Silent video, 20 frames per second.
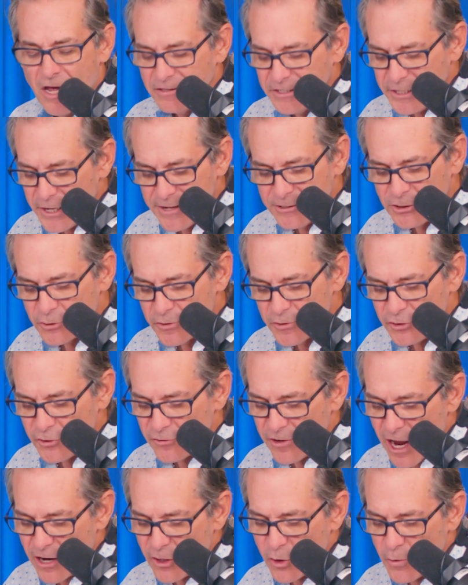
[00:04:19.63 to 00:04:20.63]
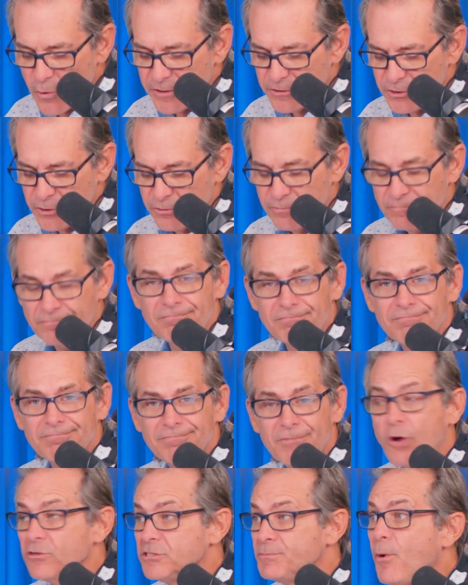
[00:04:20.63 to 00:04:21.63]
The answer is you're not going to.
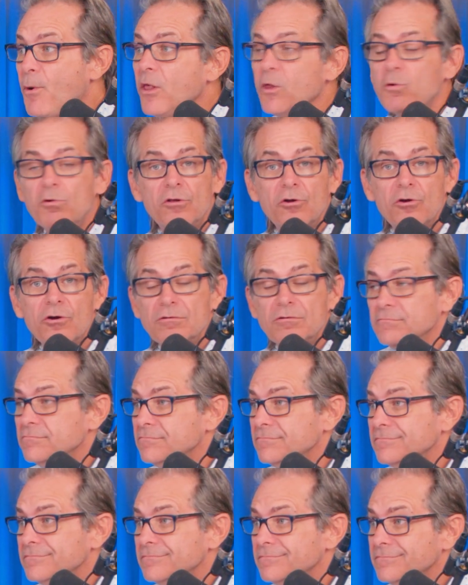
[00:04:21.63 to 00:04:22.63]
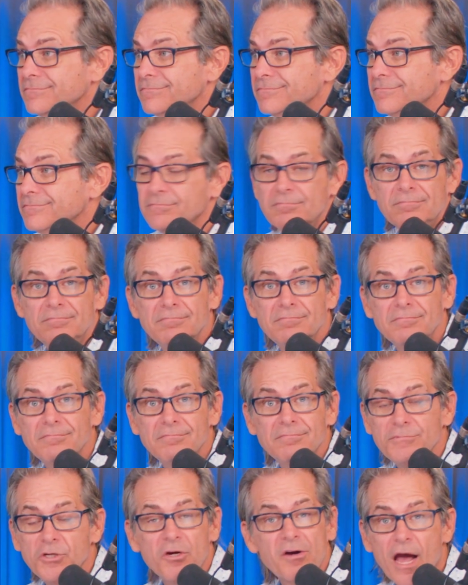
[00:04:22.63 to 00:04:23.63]
Oh, spoiler alert.
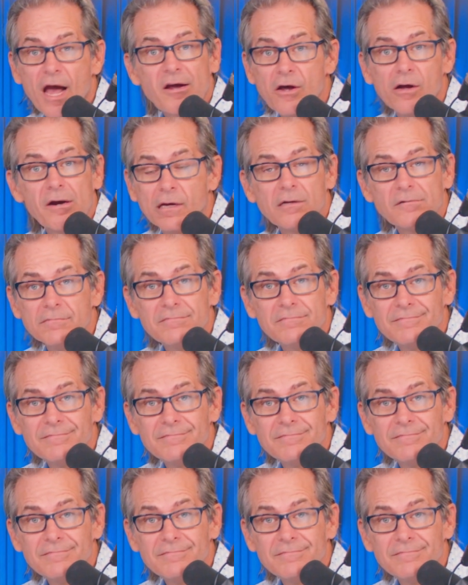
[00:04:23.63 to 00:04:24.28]
You're not gonna.